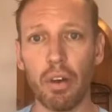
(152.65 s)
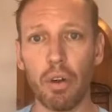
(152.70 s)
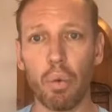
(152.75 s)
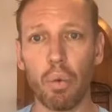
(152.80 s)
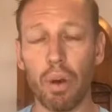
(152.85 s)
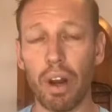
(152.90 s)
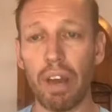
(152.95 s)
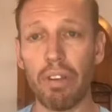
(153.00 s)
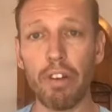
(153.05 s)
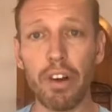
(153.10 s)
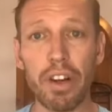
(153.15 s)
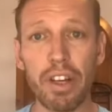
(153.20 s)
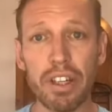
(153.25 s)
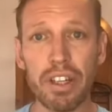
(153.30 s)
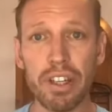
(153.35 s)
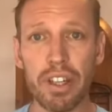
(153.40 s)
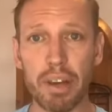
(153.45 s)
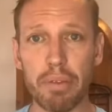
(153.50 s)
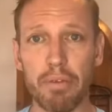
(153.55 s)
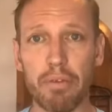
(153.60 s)
Whatever it
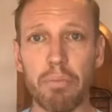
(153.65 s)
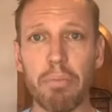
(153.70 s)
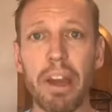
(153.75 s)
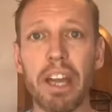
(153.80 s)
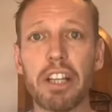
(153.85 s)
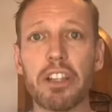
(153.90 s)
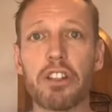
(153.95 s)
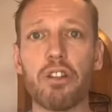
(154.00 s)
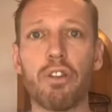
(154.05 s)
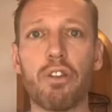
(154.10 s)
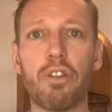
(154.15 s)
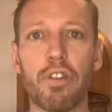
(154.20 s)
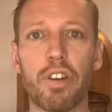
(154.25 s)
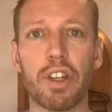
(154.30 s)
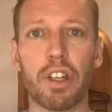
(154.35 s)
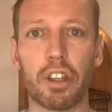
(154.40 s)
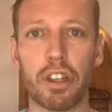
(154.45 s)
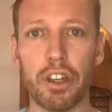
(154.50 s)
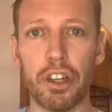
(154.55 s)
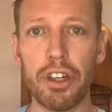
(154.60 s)
is that makes you
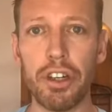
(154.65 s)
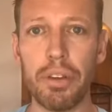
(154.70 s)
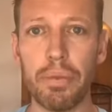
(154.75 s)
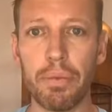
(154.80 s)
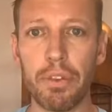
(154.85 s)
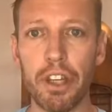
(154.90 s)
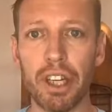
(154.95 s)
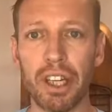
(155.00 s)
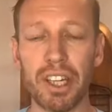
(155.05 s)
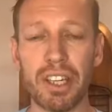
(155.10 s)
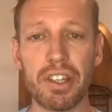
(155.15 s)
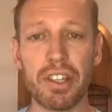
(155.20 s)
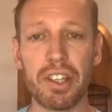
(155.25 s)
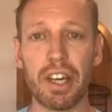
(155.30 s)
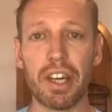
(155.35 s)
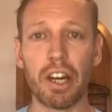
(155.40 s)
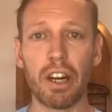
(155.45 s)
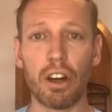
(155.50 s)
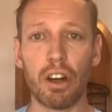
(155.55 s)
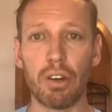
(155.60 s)
feel good, you're going to set
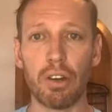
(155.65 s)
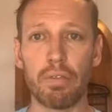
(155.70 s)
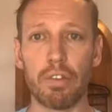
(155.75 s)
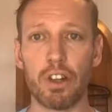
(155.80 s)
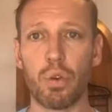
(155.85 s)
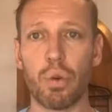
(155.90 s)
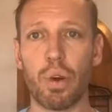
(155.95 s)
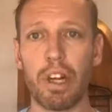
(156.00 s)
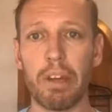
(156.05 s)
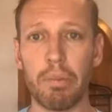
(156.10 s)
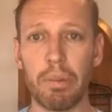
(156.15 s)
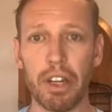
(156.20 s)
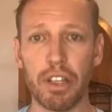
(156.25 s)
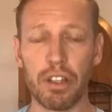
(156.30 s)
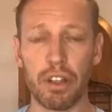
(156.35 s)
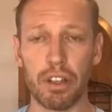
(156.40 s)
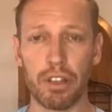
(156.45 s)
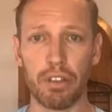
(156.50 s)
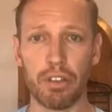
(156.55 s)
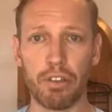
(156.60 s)
an alarm for 20
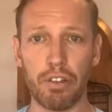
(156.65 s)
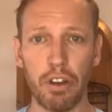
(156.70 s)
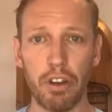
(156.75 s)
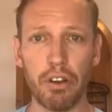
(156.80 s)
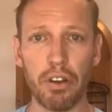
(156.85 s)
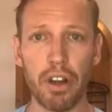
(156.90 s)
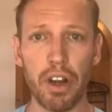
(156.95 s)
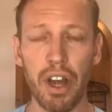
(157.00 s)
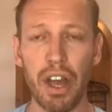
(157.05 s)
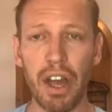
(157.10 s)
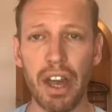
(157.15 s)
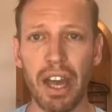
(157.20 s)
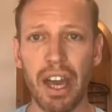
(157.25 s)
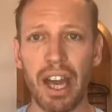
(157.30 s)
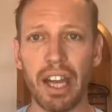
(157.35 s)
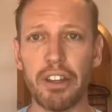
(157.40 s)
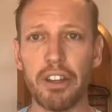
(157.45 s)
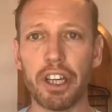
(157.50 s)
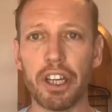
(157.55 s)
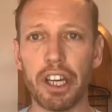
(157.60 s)
minutes on your phone,
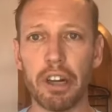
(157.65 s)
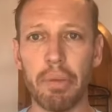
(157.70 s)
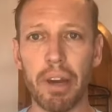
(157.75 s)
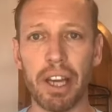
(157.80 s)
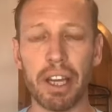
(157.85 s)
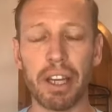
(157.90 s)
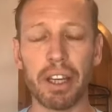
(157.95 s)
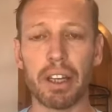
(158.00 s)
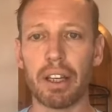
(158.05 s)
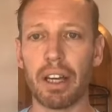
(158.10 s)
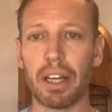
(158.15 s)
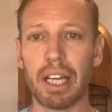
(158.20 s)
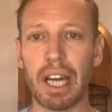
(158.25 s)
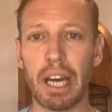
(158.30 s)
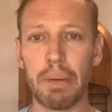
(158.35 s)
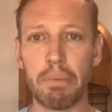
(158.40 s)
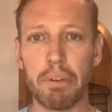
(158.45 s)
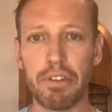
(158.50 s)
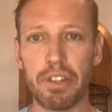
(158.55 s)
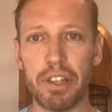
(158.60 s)
and you're going to make a
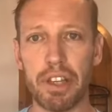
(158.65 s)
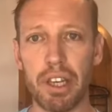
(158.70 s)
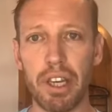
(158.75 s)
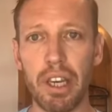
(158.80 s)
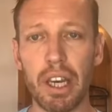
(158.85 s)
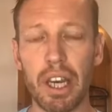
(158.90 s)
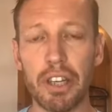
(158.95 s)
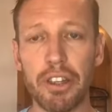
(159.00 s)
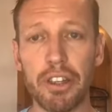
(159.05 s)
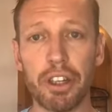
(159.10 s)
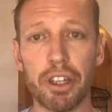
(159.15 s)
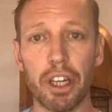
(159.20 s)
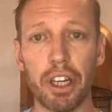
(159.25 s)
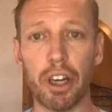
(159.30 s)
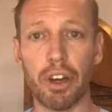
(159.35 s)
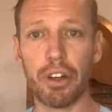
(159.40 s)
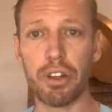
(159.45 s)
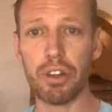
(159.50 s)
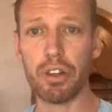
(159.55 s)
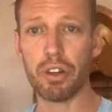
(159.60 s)
cup of tea, and you're going to
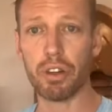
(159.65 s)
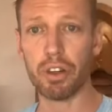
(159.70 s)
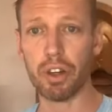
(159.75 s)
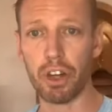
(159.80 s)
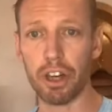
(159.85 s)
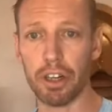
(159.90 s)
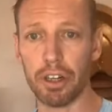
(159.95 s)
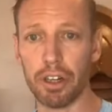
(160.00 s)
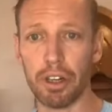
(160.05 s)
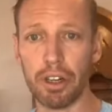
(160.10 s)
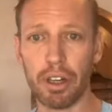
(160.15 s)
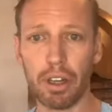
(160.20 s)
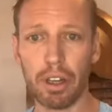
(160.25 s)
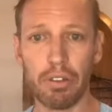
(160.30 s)
go into your garden.